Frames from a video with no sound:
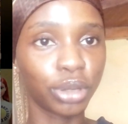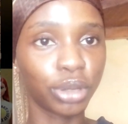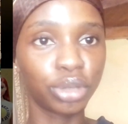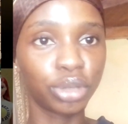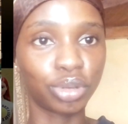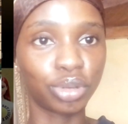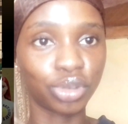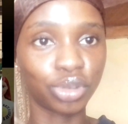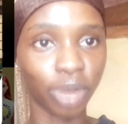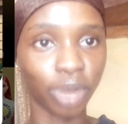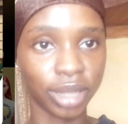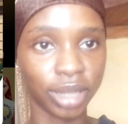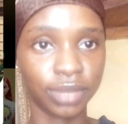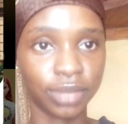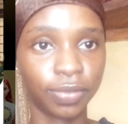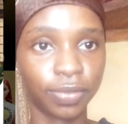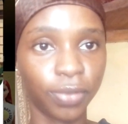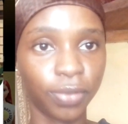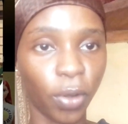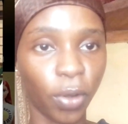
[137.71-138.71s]
going to
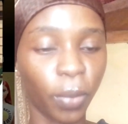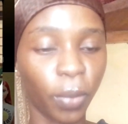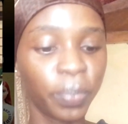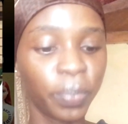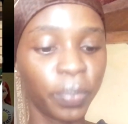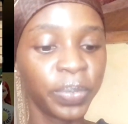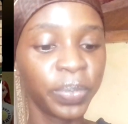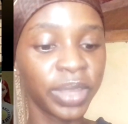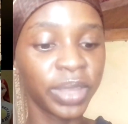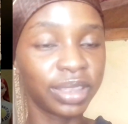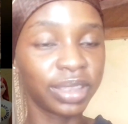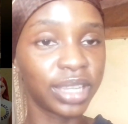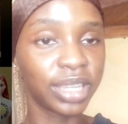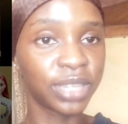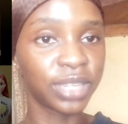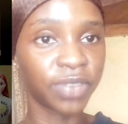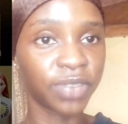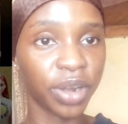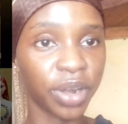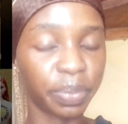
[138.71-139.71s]
transform
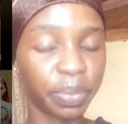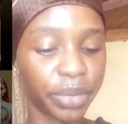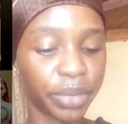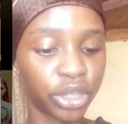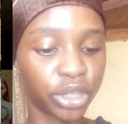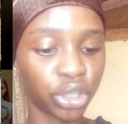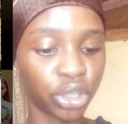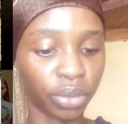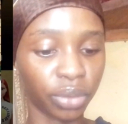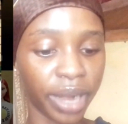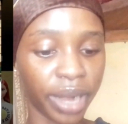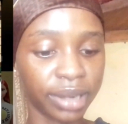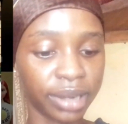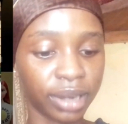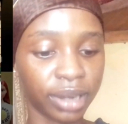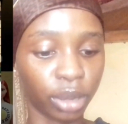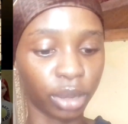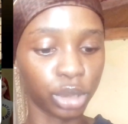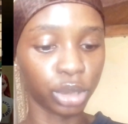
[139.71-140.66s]
this very picture right now.